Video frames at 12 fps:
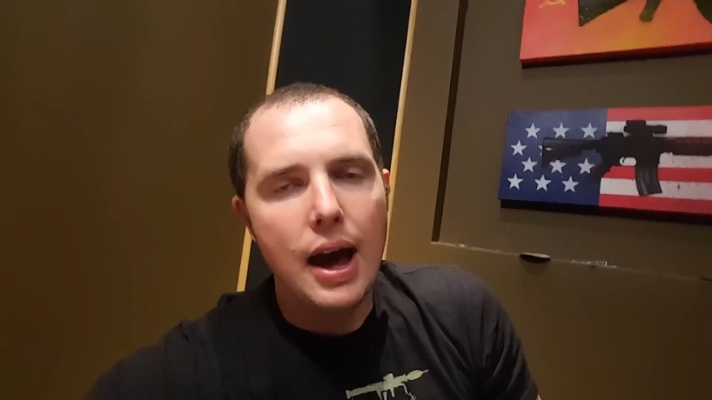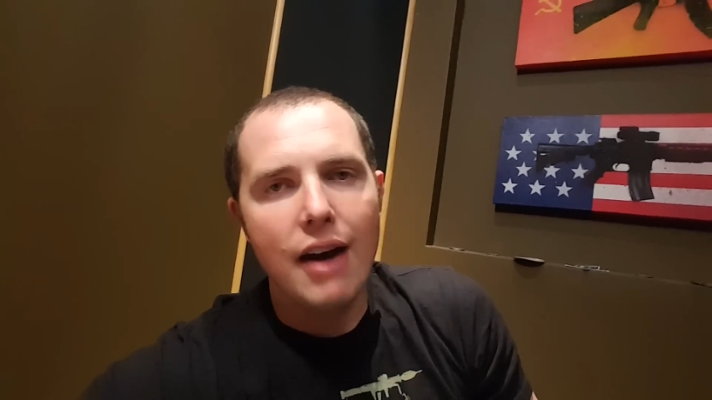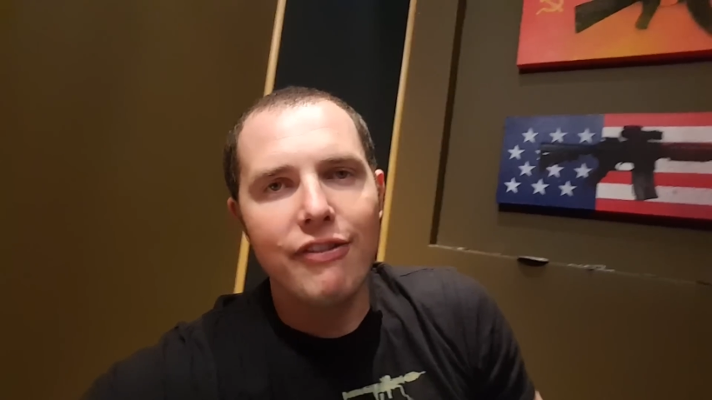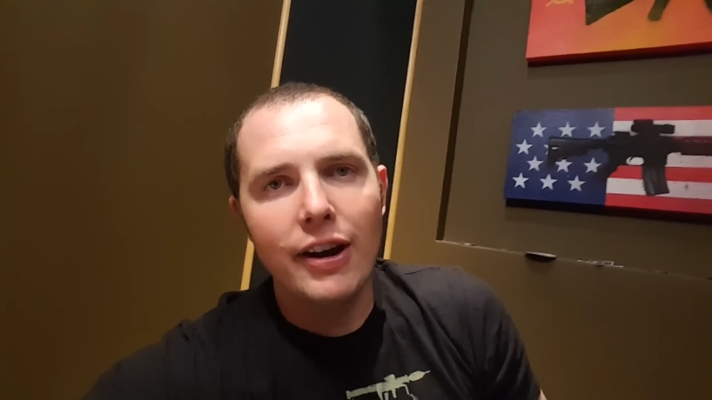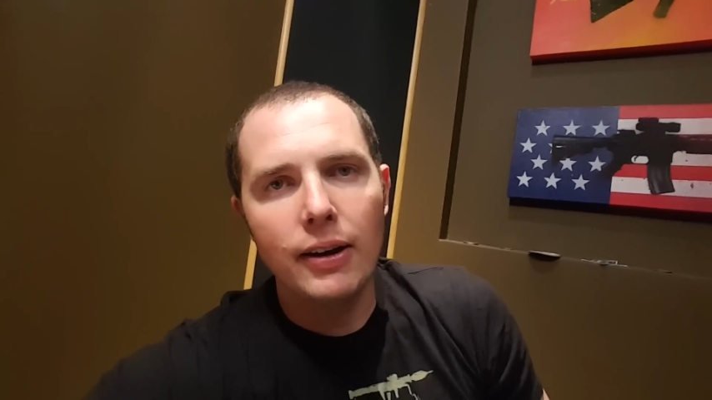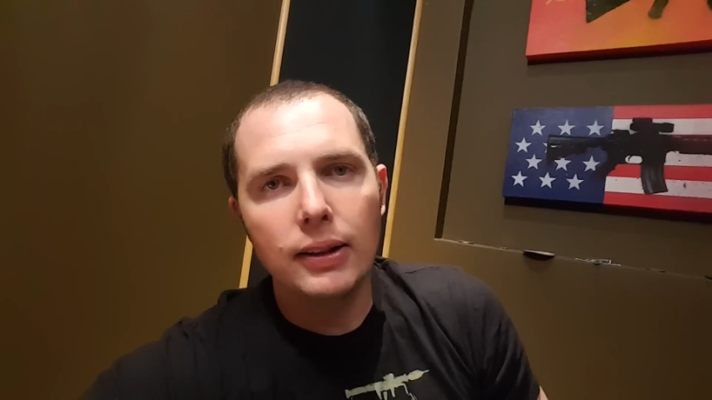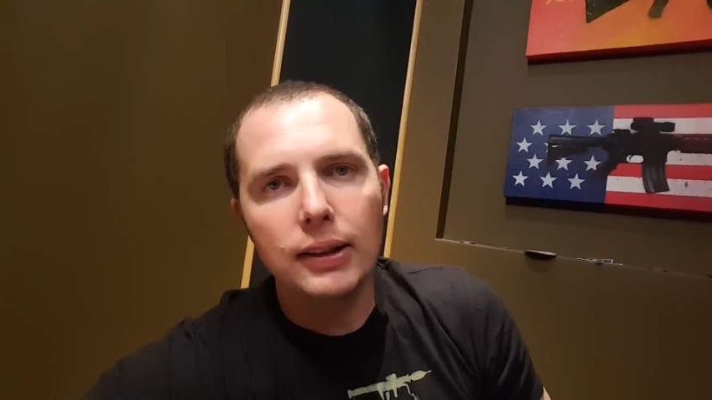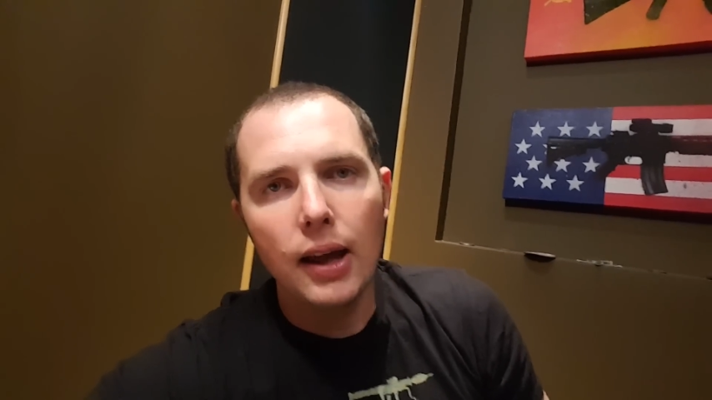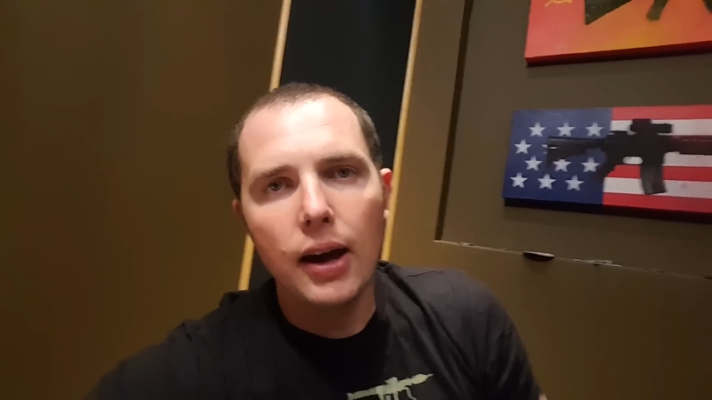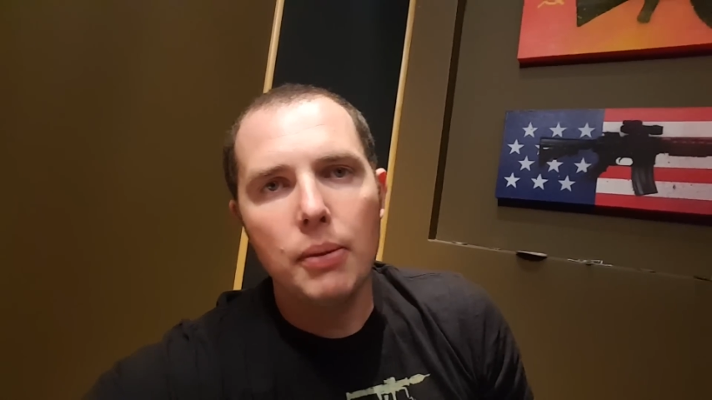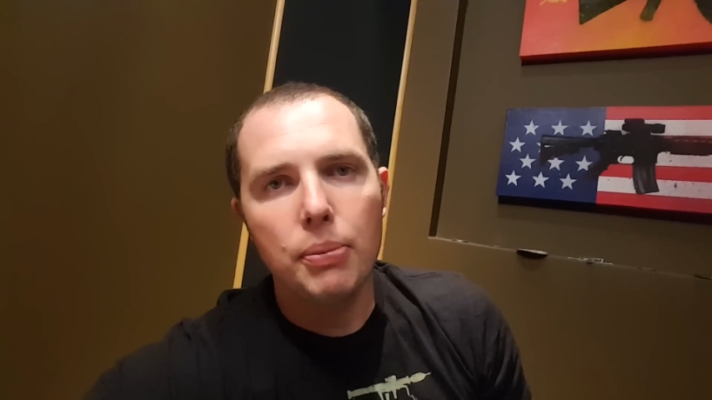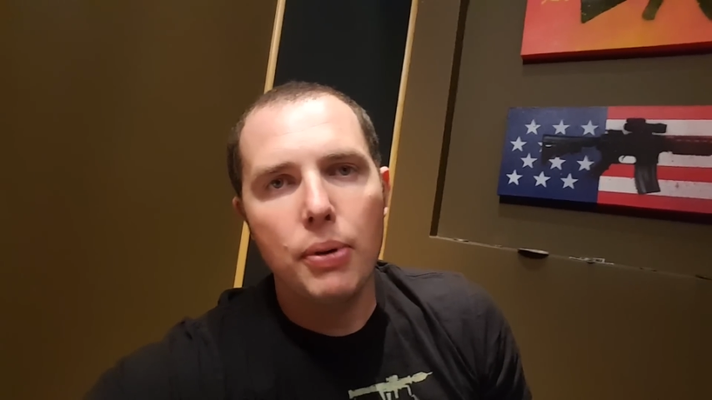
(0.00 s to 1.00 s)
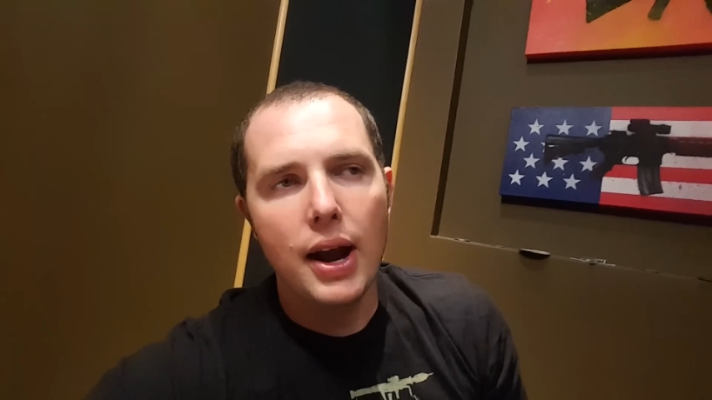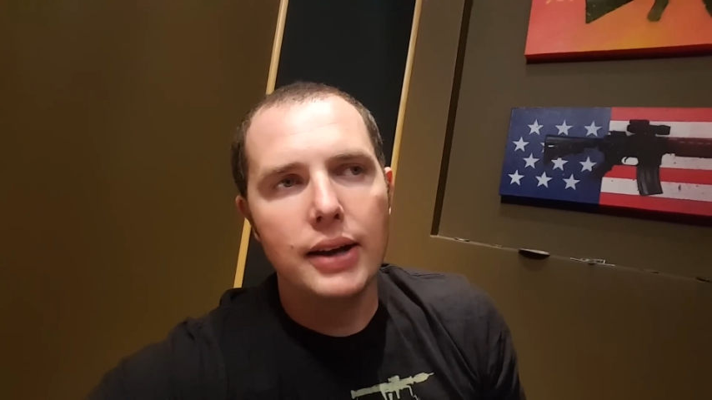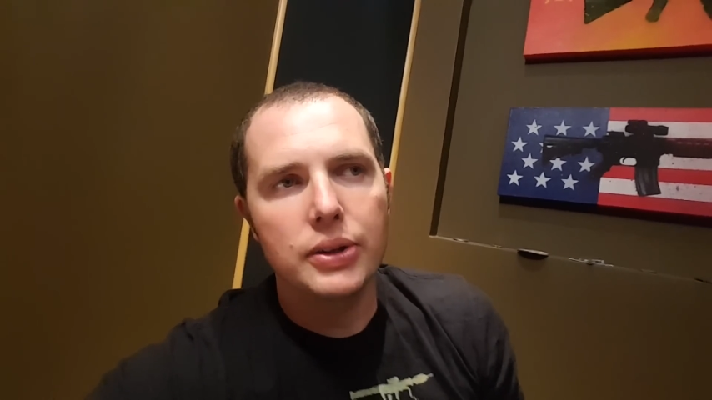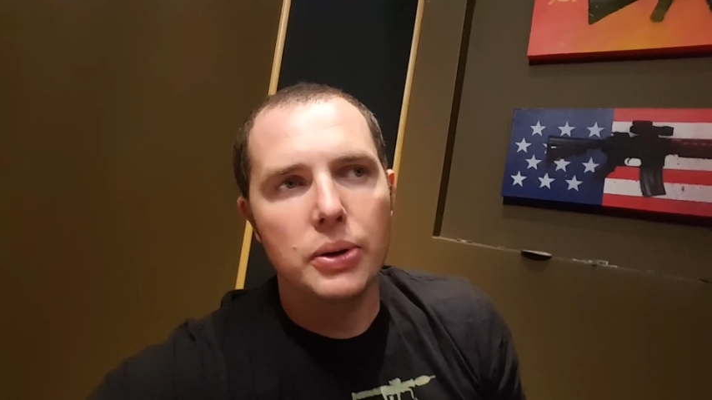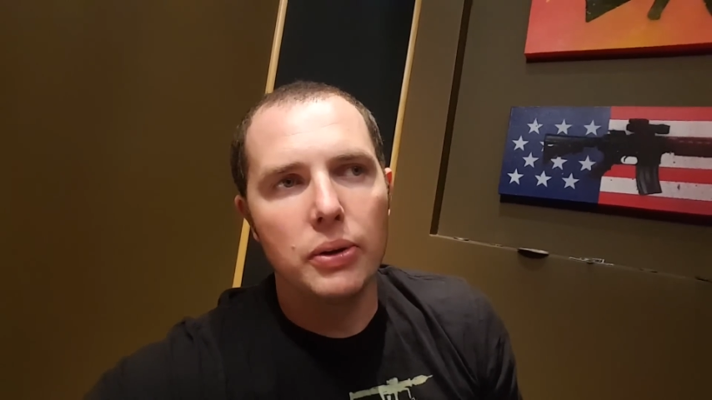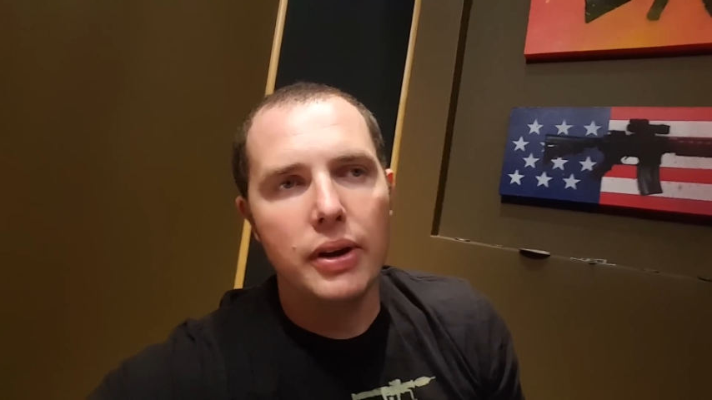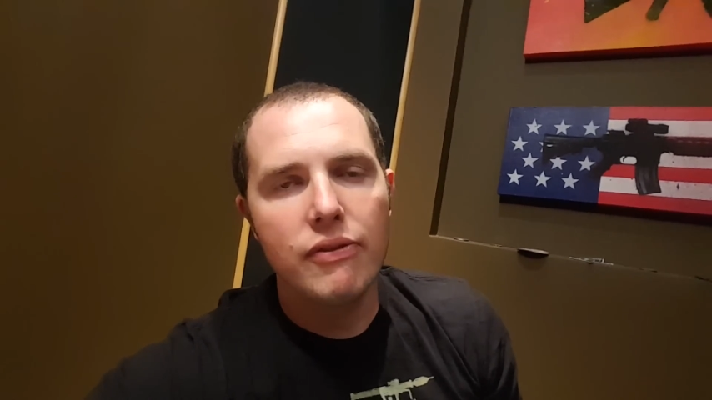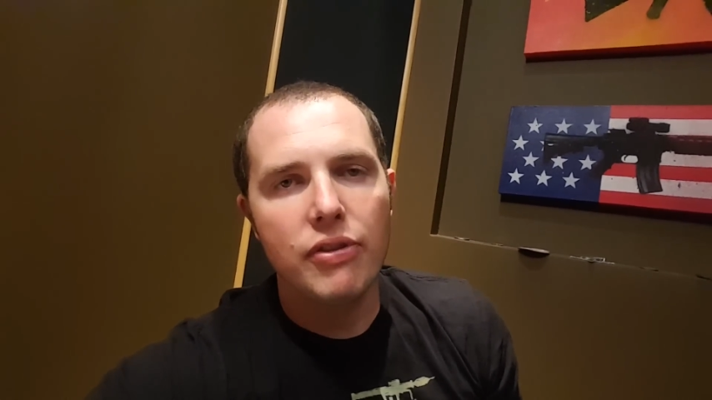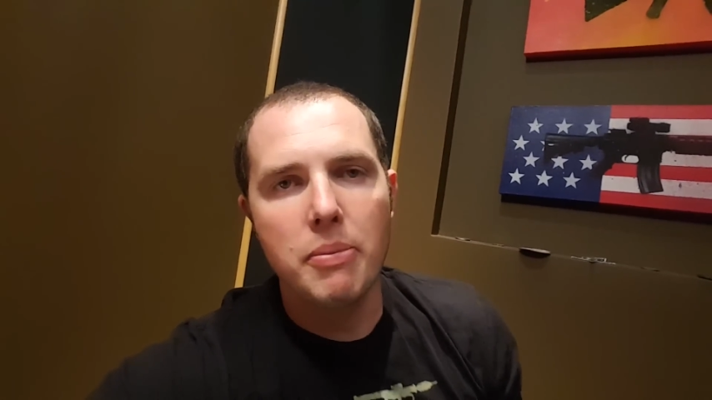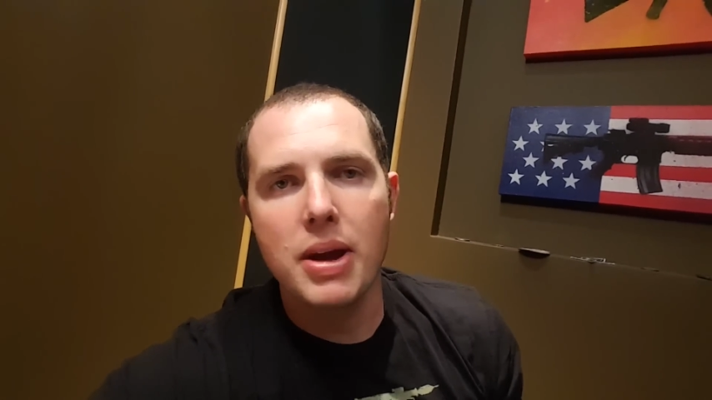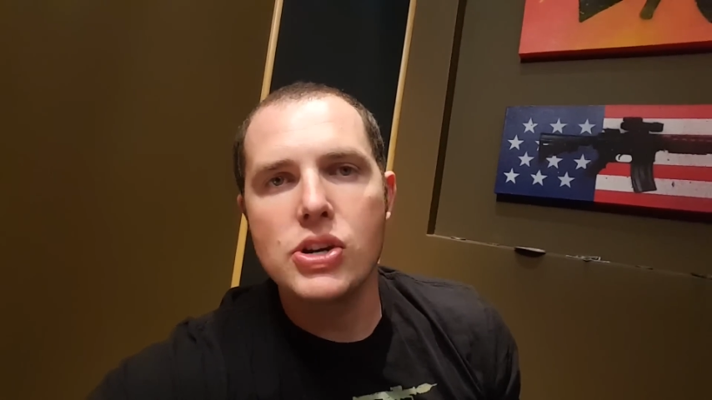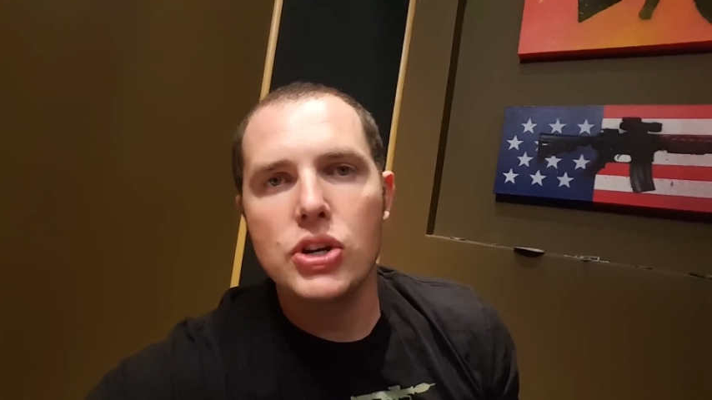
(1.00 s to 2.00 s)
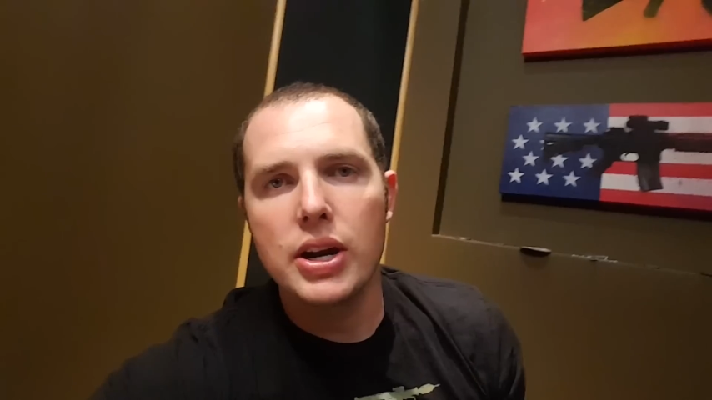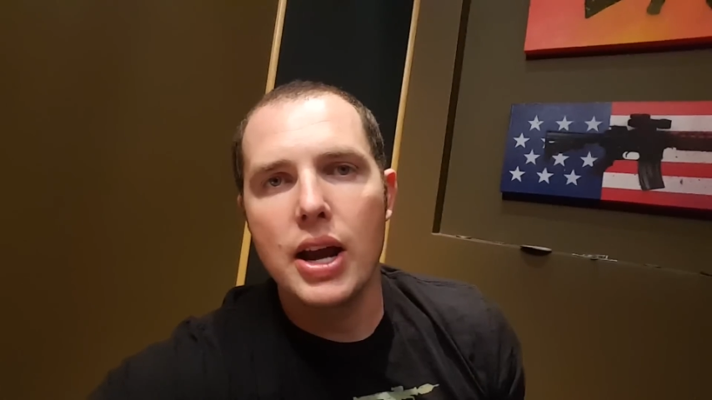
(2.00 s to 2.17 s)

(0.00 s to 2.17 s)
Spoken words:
I found a lot of practical information